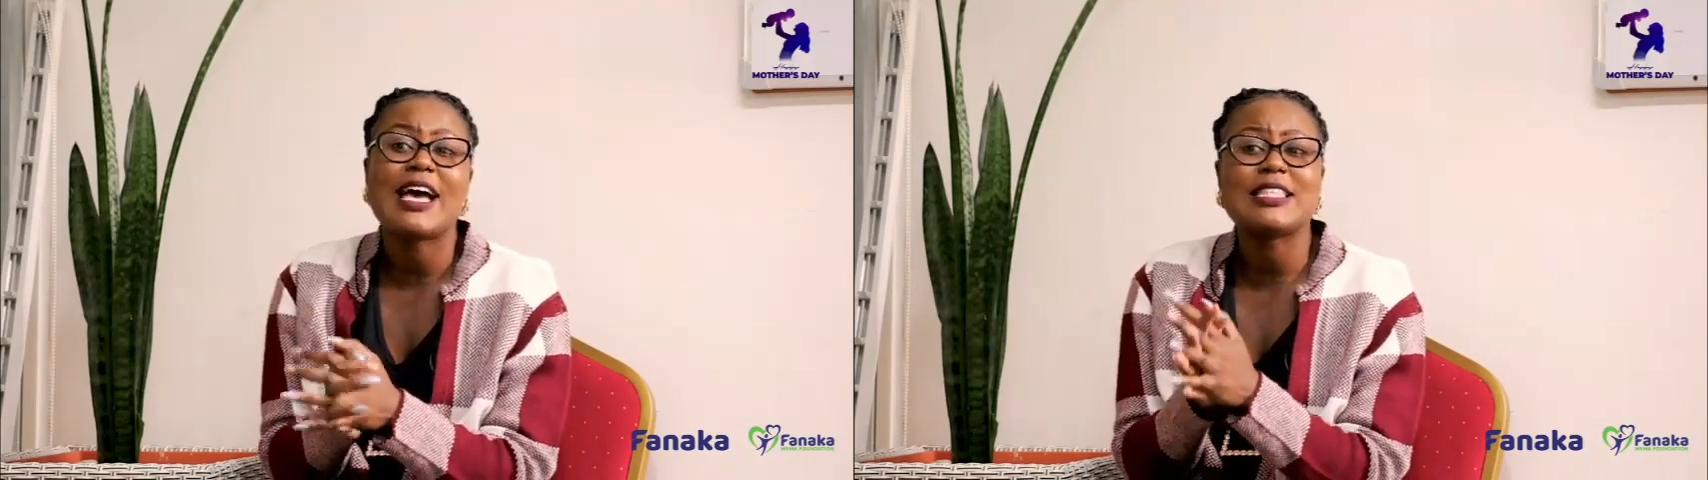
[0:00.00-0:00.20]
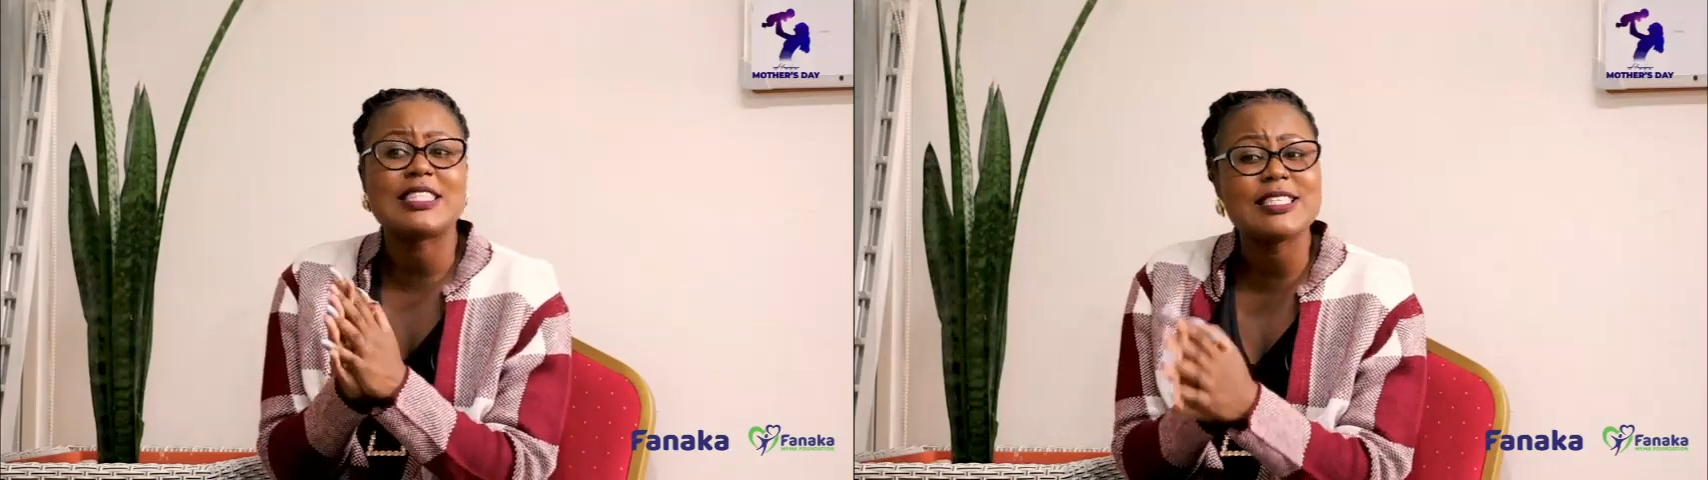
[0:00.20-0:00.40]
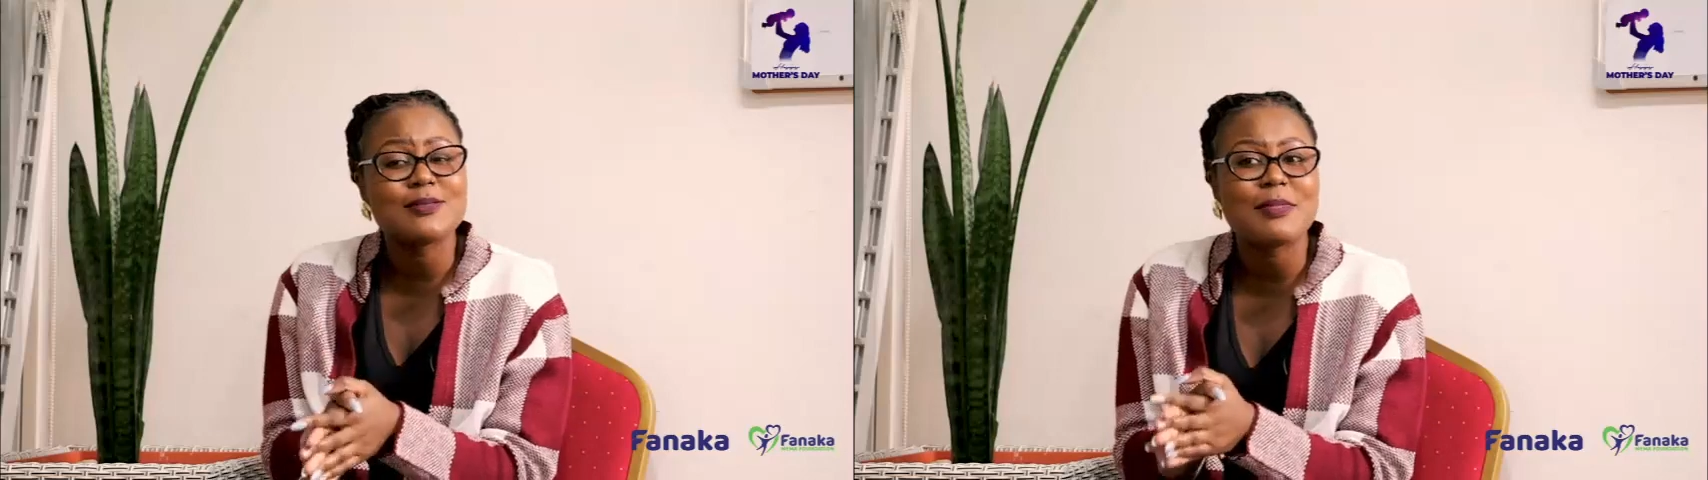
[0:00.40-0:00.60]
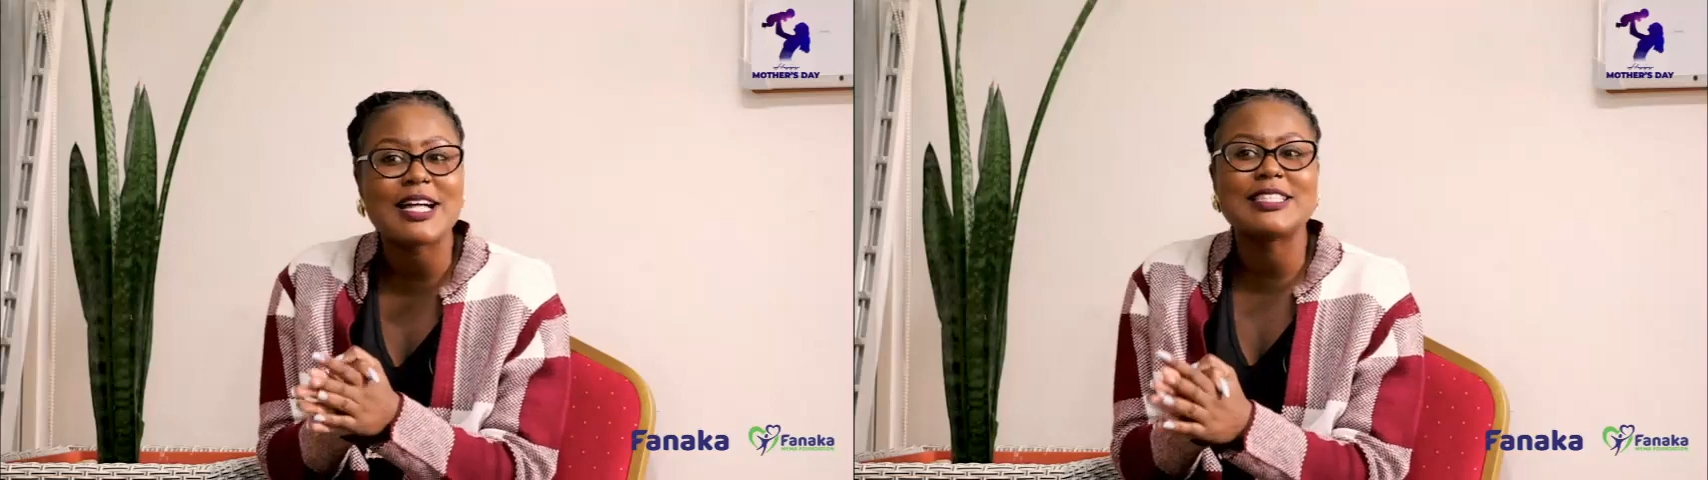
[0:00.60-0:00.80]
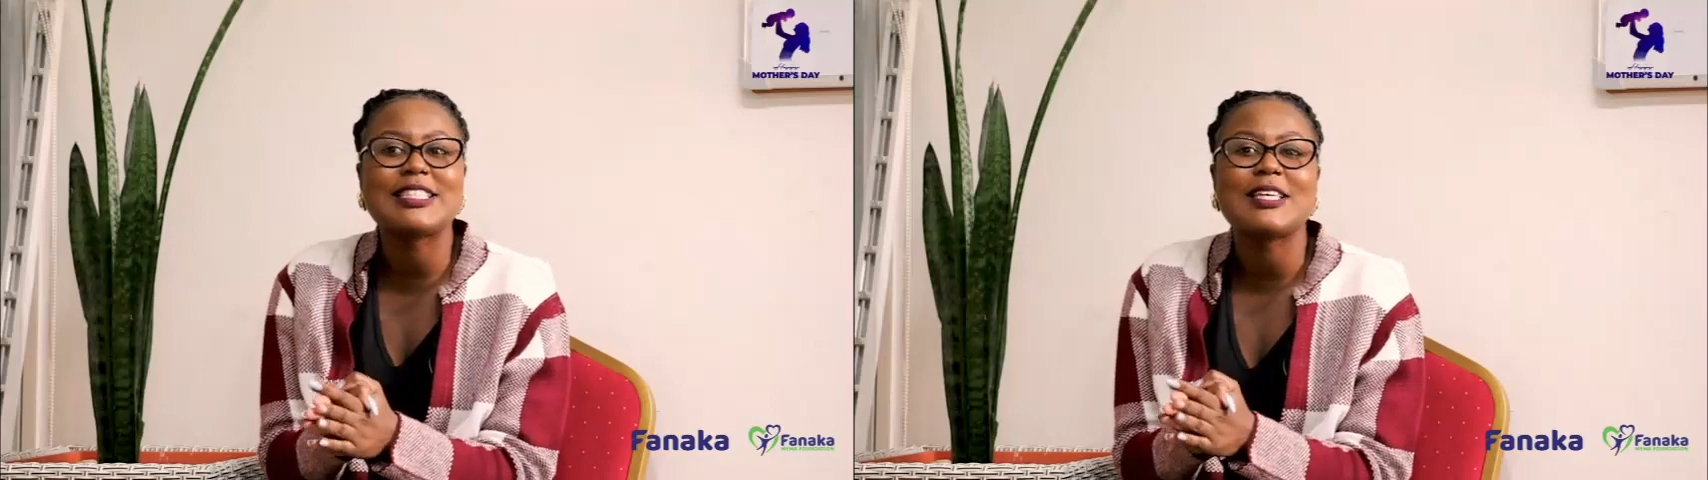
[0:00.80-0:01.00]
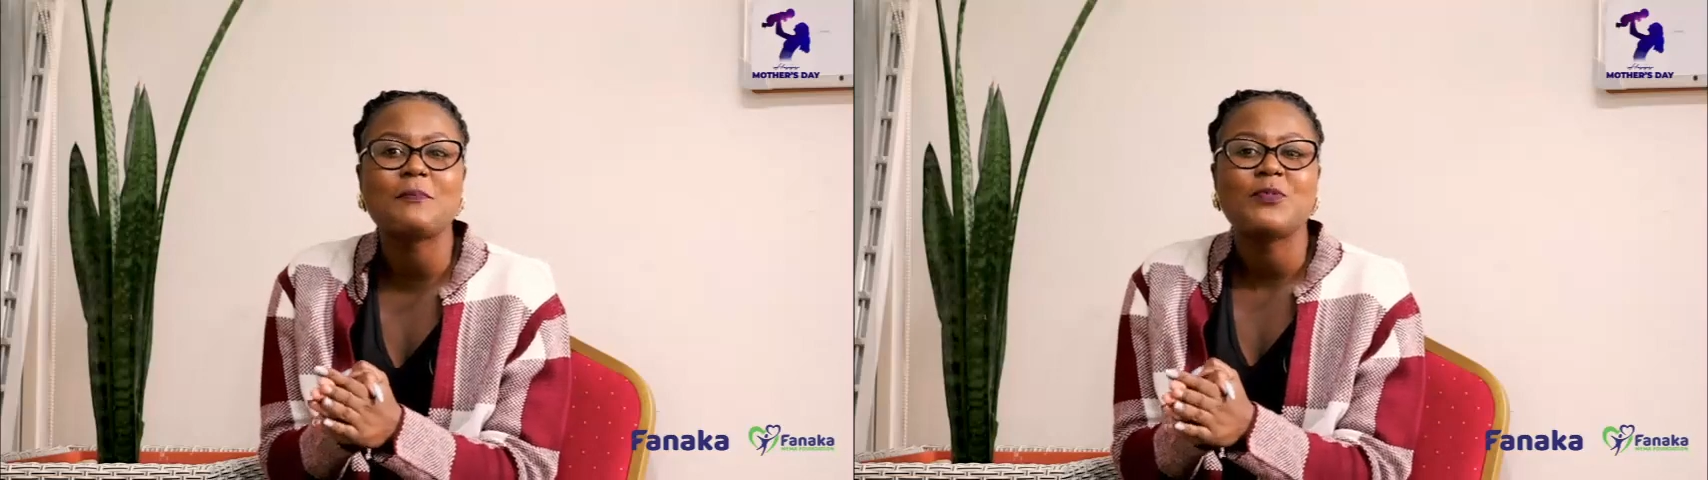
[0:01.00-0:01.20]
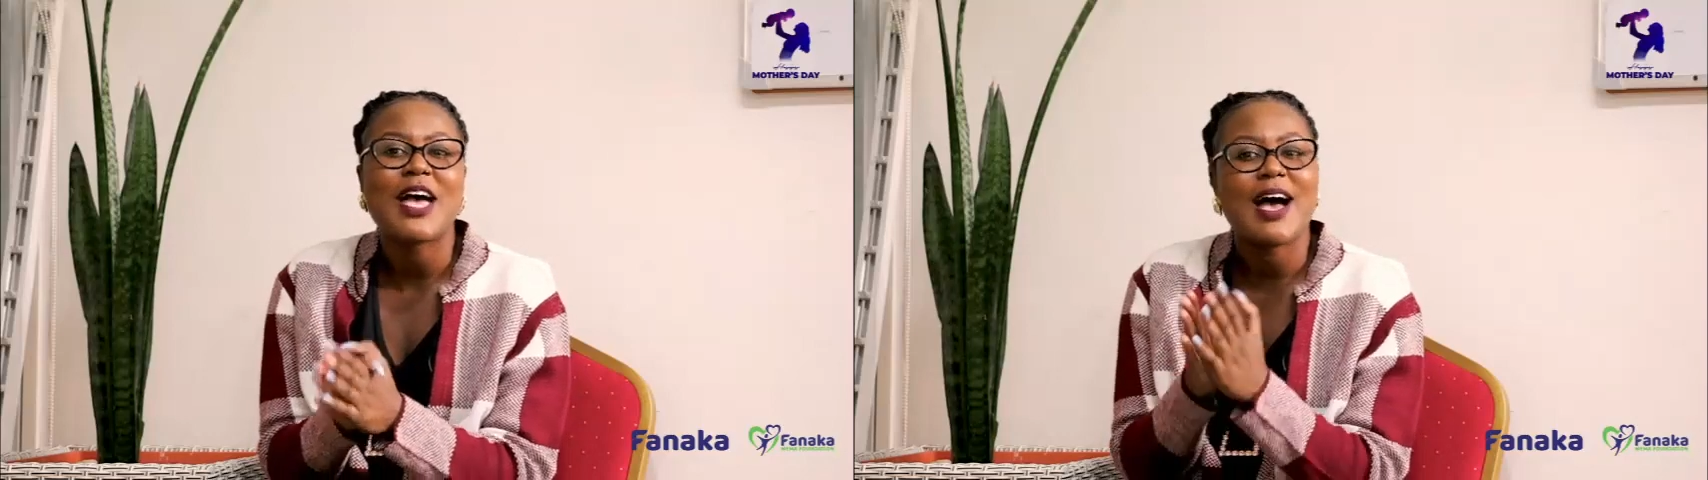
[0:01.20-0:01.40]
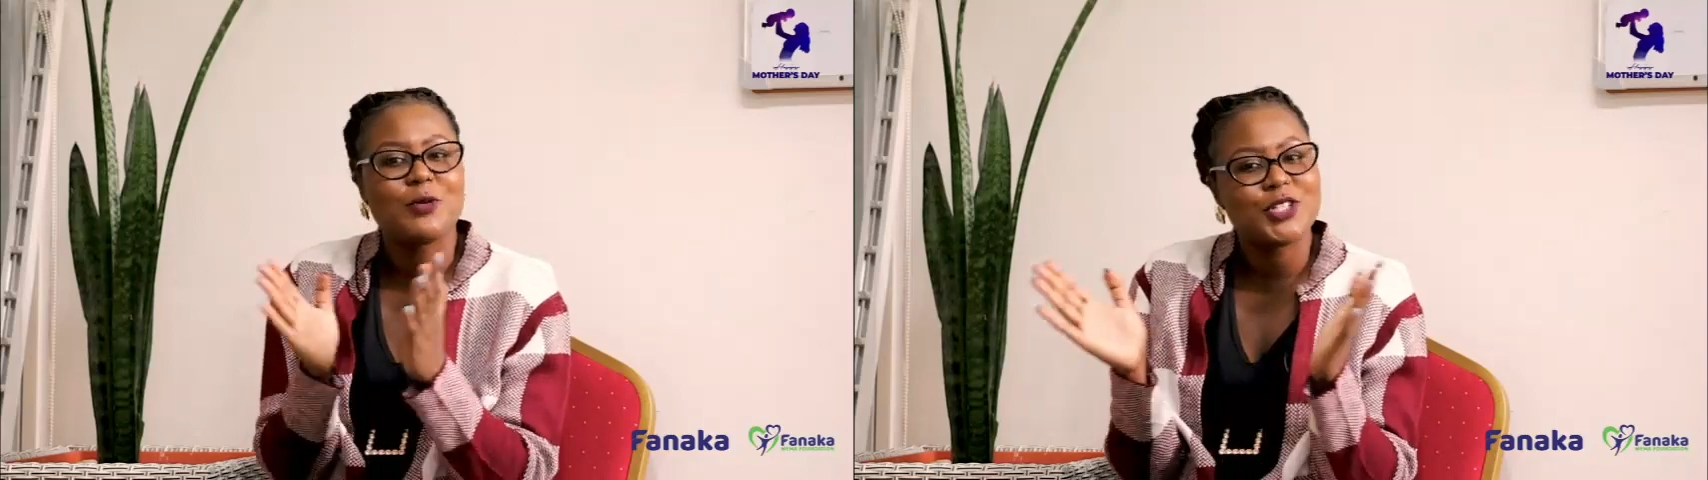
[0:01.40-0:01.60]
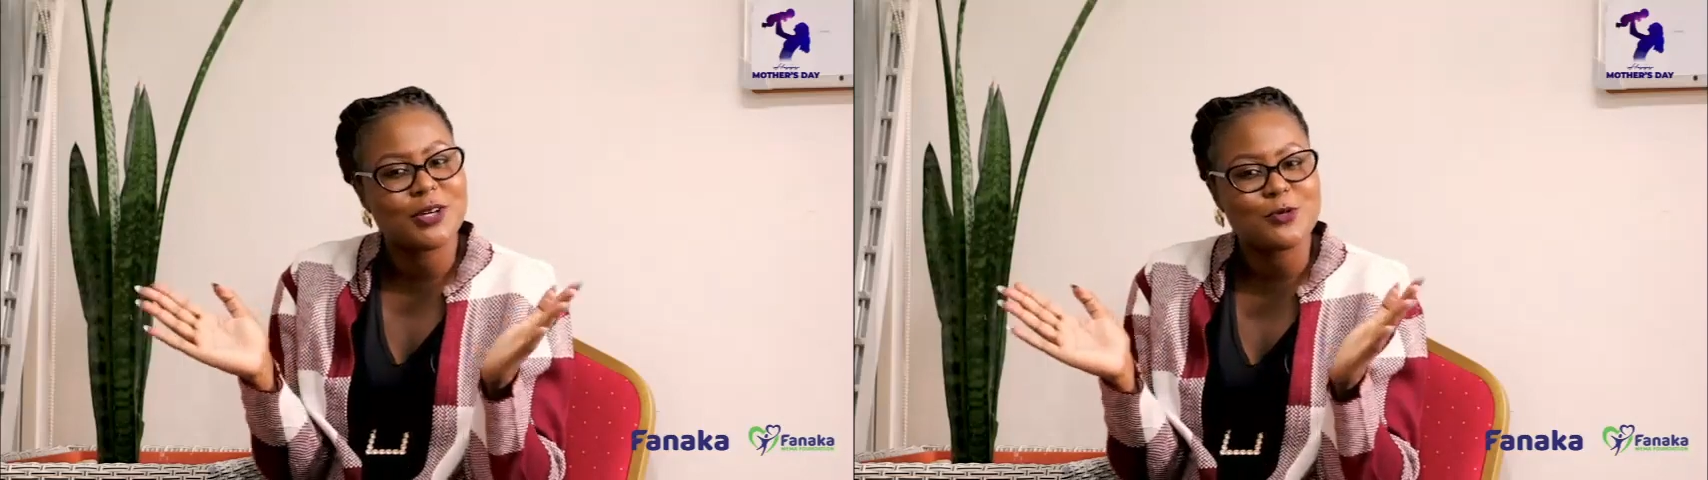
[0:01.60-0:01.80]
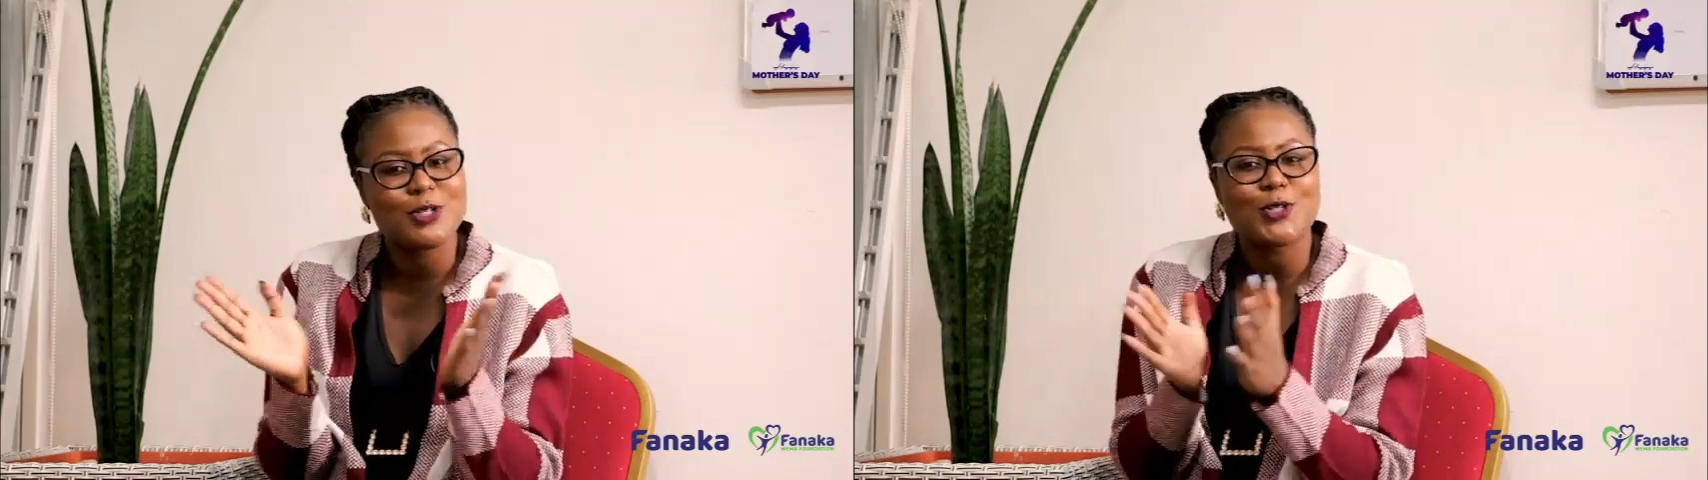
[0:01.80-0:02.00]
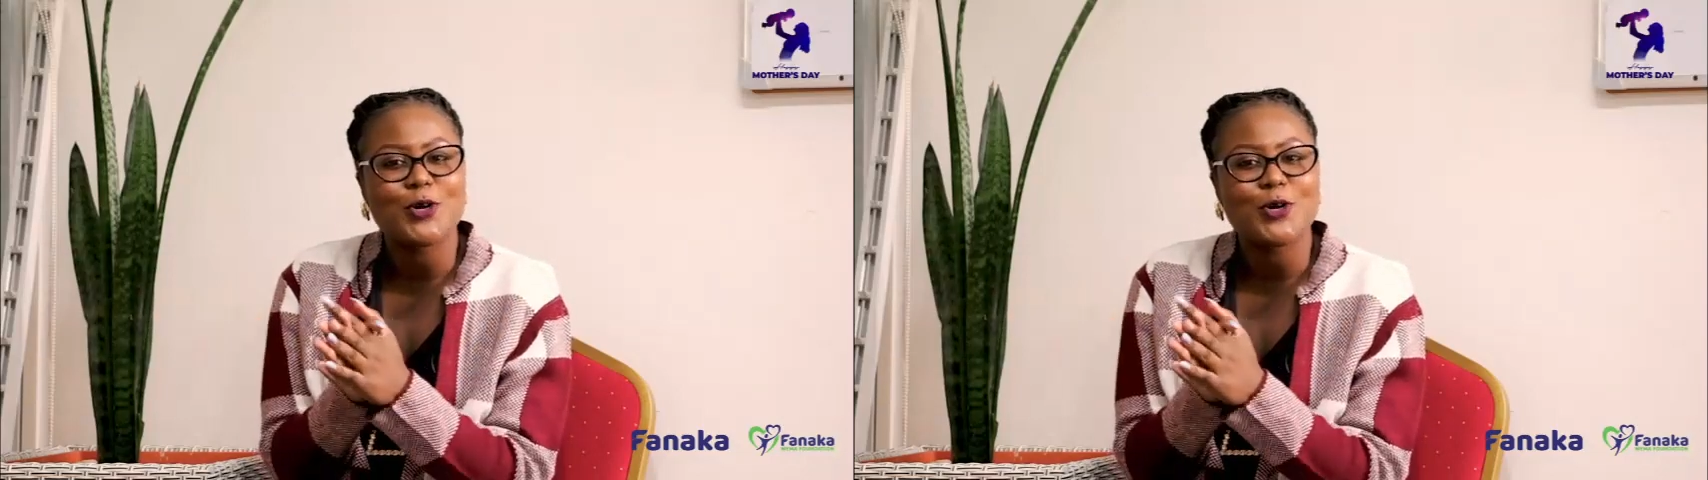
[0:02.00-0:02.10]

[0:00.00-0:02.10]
And this month, I wish I could